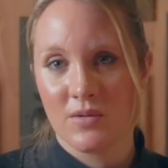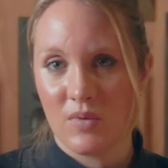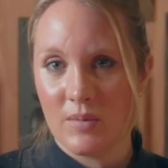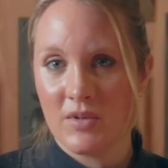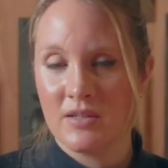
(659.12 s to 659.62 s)
and
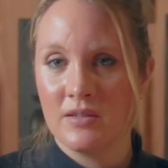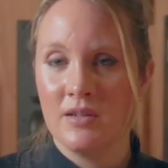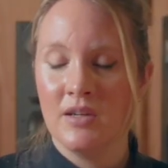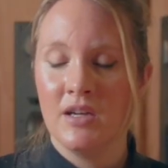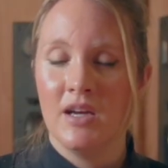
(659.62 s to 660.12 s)
women
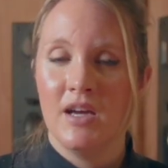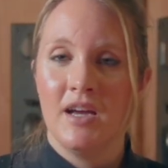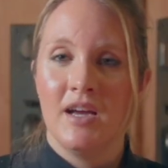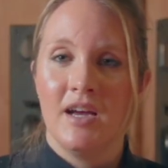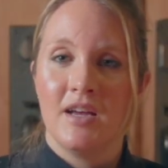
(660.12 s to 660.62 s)

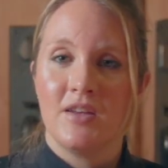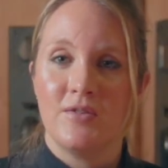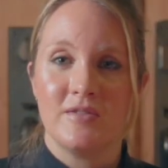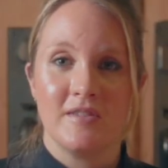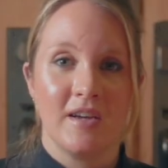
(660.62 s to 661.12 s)

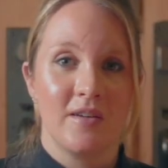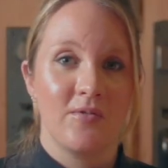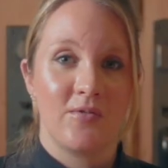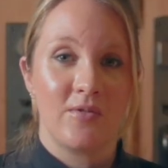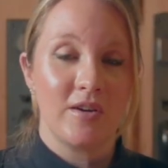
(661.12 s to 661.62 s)

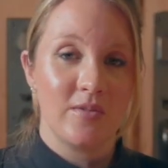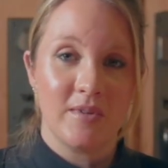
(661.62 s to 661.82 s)
using real